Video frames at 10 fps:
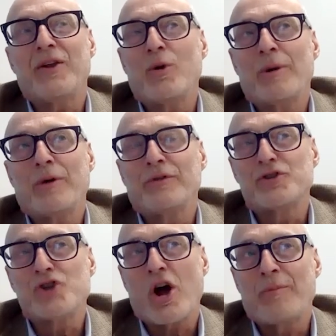to you about the
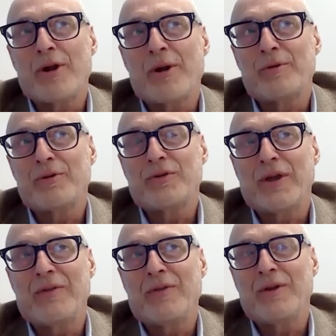job numbers
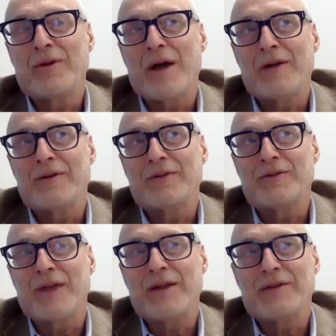in the United
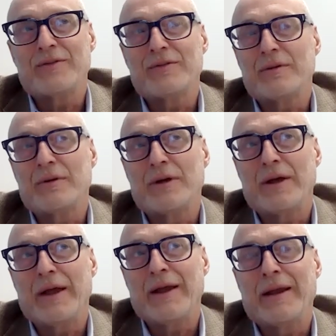States
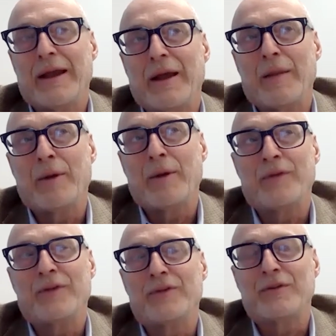and can, about
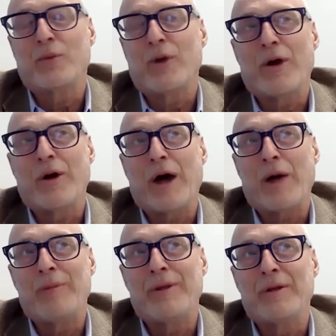this is where I'll,
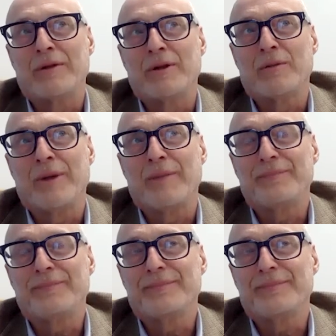I'll be a little bit,